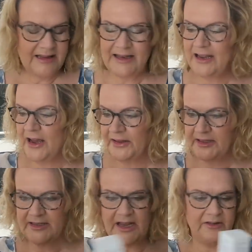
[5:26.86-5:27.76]
and the
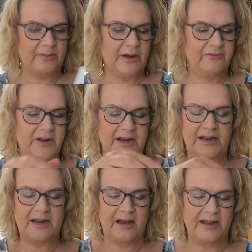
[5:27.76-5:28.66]
other serum I
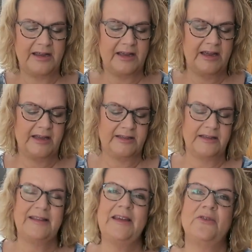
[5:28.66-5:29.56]
really like is
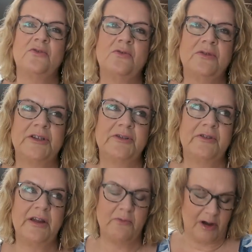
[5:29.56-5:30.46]
the
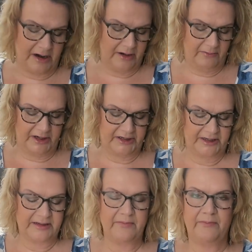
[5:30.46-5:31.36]
ordinary one which
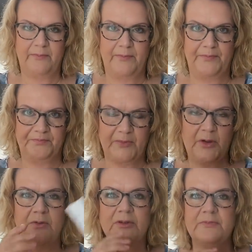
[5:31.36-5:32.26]
is
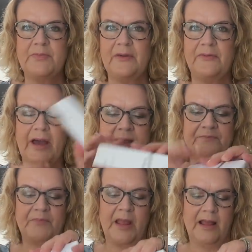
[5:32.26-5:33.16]
called buffet
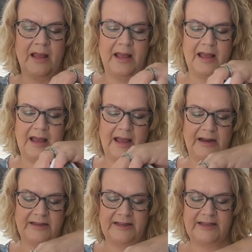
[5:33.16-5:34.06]

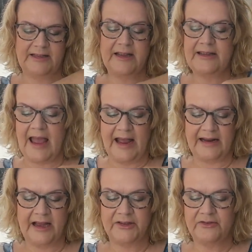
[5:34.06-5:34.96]
and this again
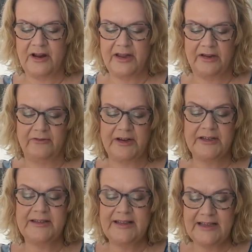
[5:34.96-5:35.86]
has great
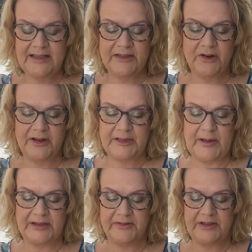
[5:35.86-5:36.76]
ingredients this is not
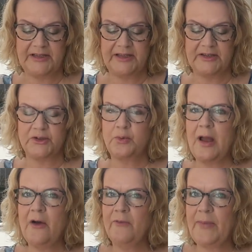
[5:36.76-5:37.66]
expensive this is
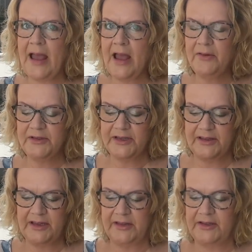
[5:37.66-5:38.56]
12 pounds I
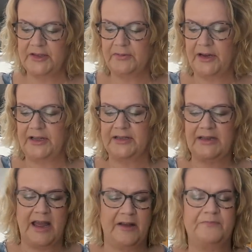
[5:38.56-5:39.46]
think this one is
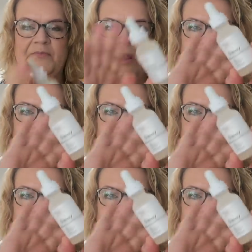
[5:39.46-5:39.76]
now